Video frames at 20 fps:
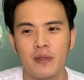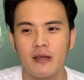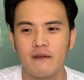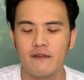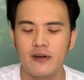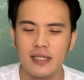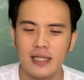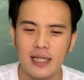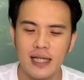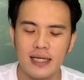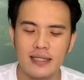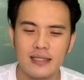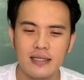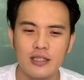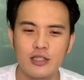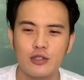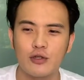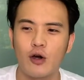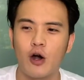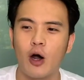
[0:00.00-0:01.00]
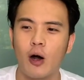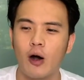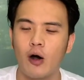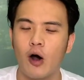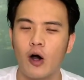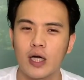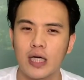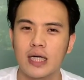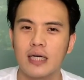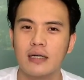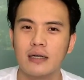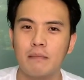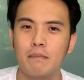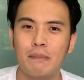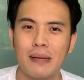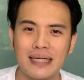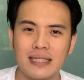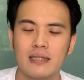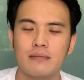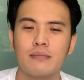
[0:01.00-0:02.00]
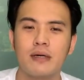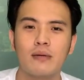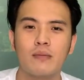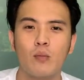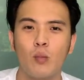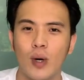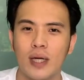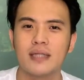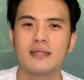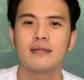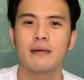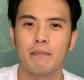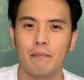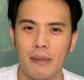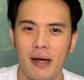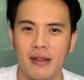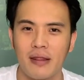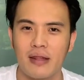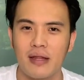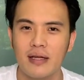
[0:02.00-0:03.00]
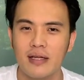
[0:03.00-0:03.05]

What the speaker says: Fertilizer should occur maximum once a month.